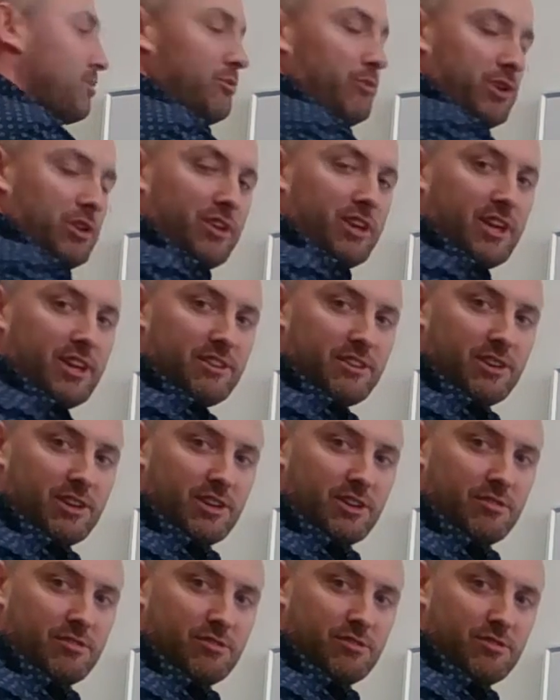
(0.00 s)
looking at
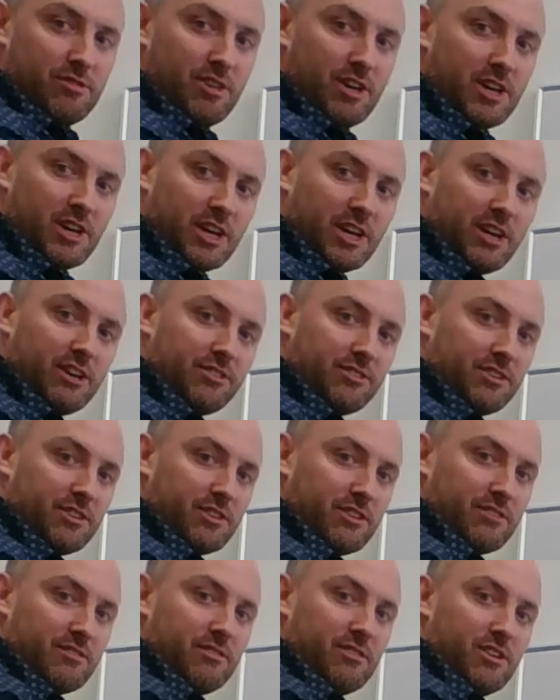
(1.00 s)
the
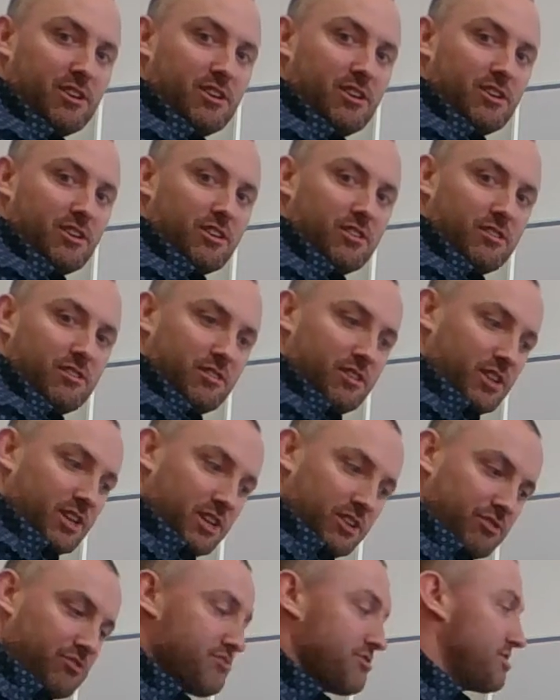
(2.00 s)
accounting
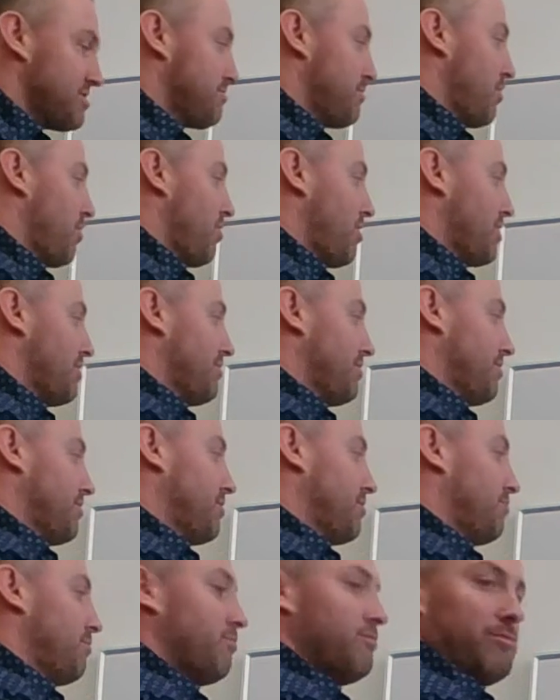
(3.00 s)
entries behind
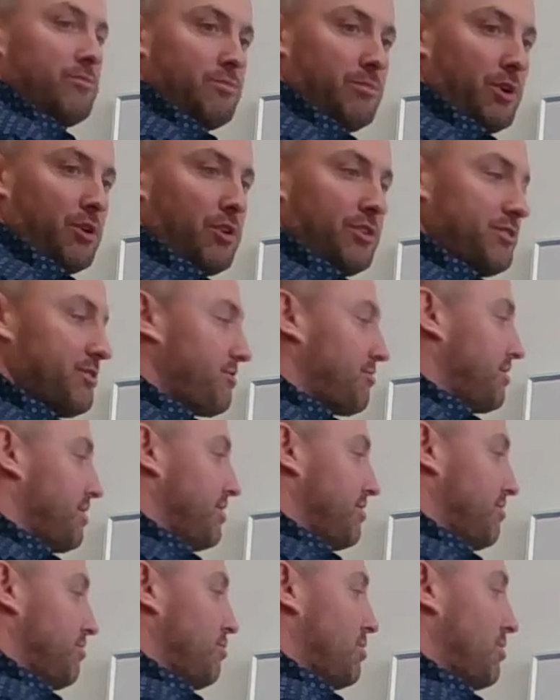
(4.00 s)
the scenes
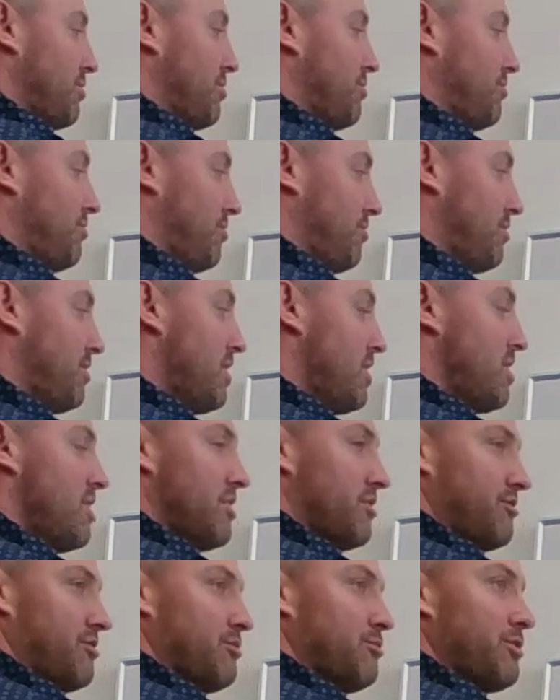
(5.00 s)
of what goes on.
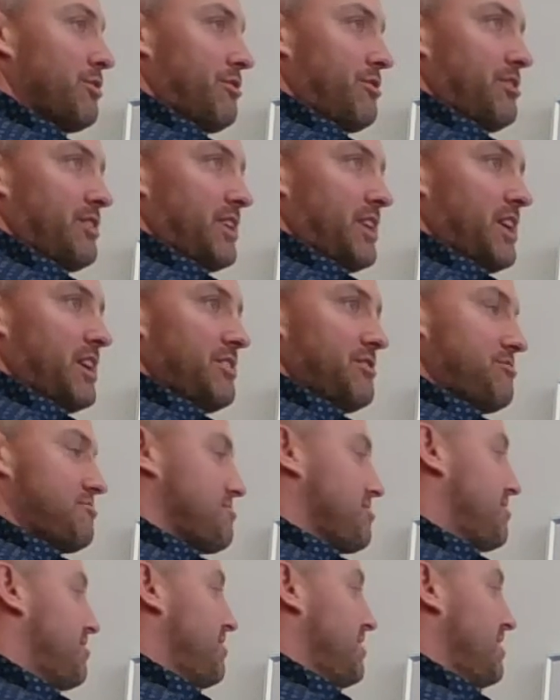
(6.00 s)
So with the cash
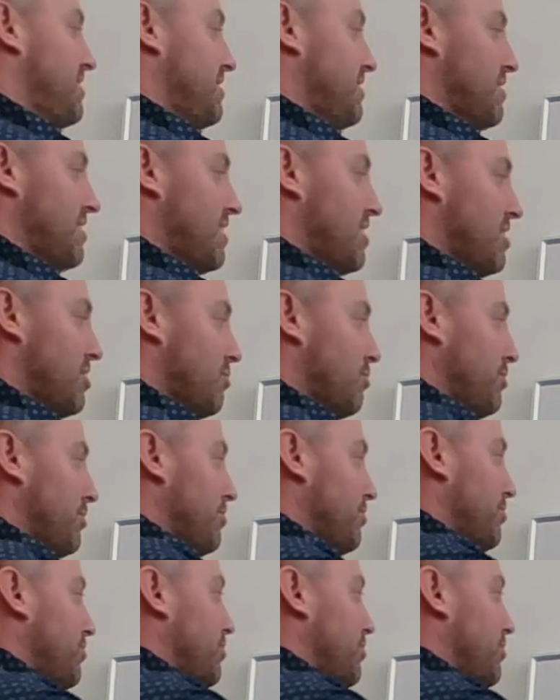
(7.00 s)
receipt, when you do the